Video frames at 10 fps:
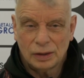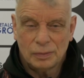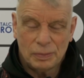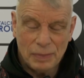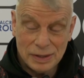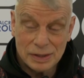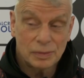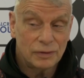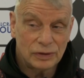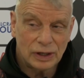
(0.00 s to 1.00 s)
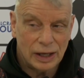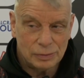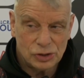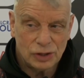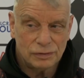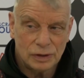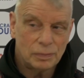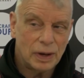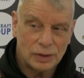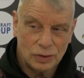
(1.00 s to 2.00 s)
the momentum of the game
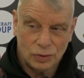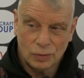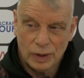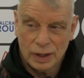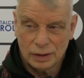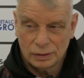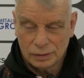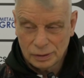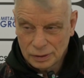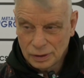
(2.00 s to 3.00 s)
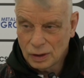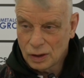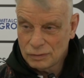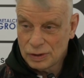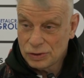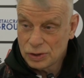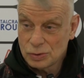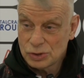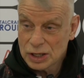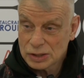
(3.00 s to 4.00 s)
shifted back the other way, and a lot of
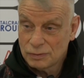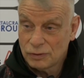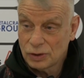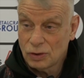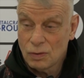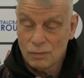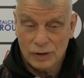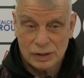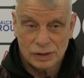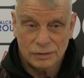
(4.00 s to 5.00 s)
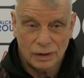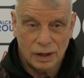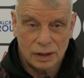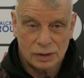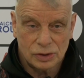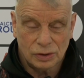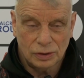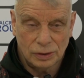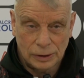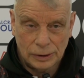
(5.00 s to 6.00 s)
enthusiasm for the home fans, if you like.
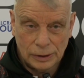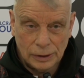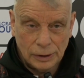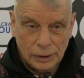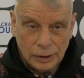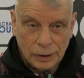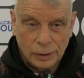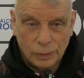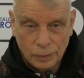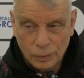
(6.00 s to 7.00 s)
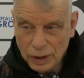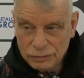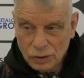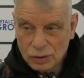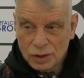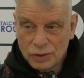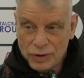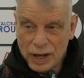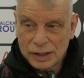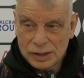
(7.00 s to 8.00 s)
So we have to look at the
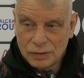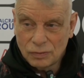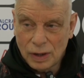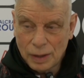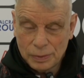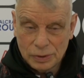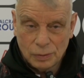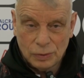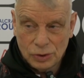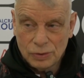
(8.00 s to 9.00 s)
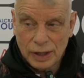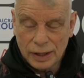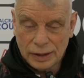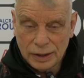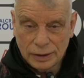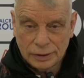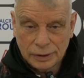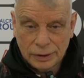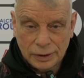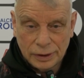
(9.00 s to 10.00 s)
reality of what happened, and we do that here.
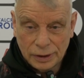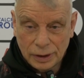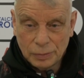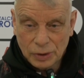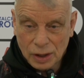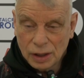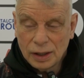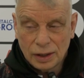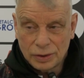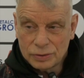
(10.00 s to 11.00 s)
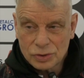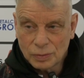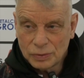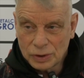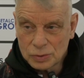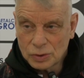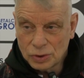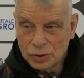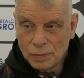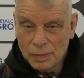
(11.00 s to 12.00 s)
But clearly there's some things we could
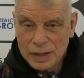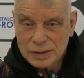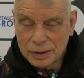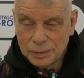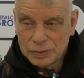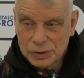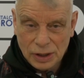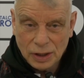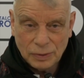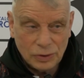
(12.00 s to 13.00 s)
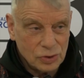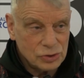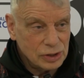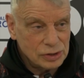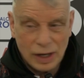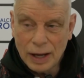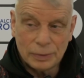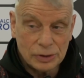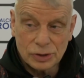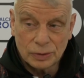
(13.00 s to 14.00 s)
have done better, particularly when those things are
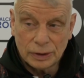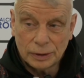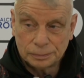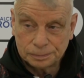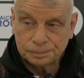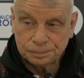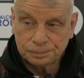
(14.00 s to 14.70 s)
happening to you.